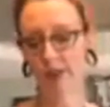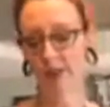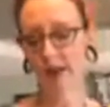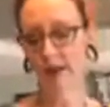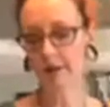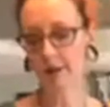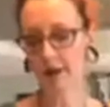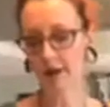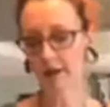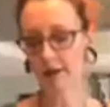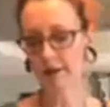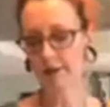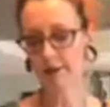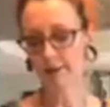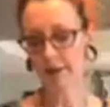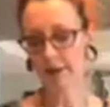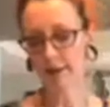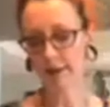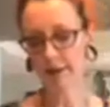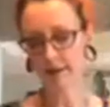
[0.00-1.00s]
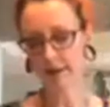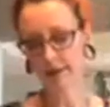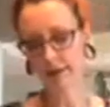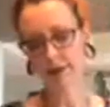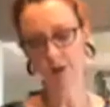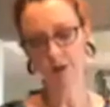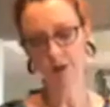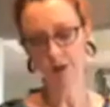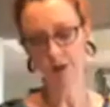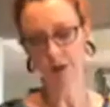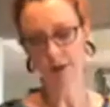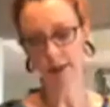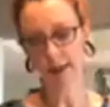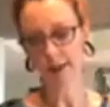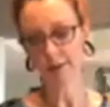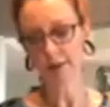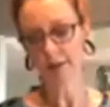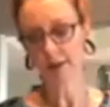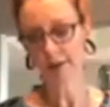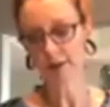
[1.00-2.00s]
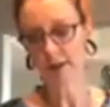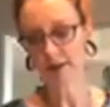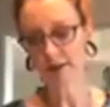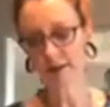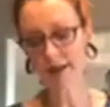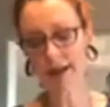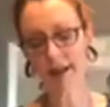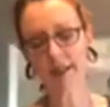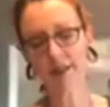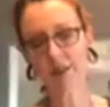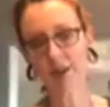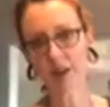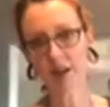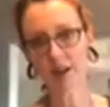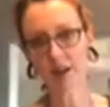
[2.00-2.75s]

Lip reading: Now, the nutrition label does not